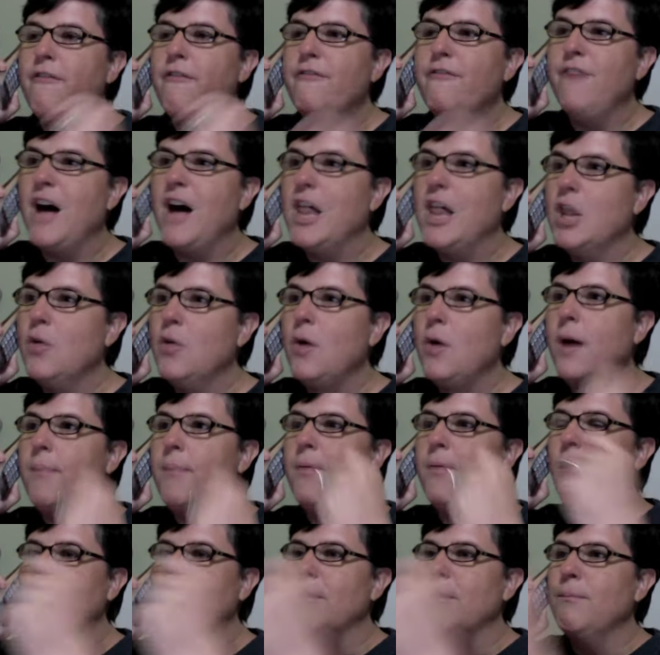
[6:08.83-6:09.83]
follow up
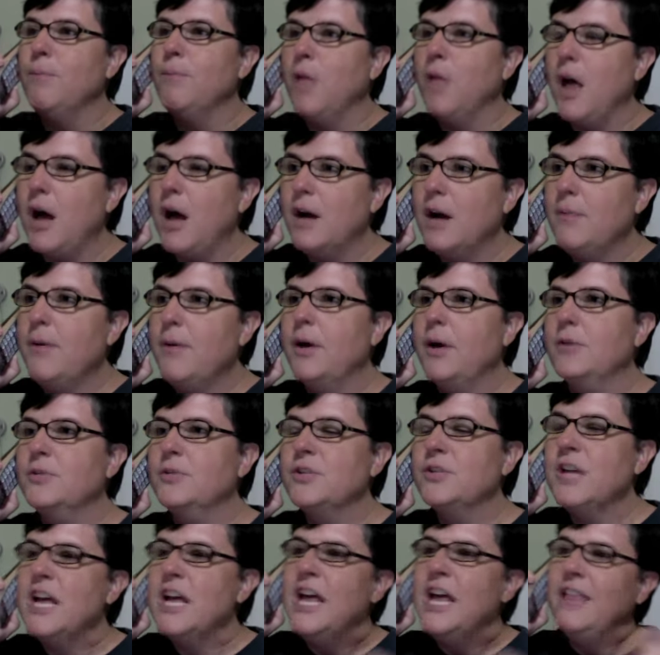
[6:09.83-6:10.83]
on a blog post.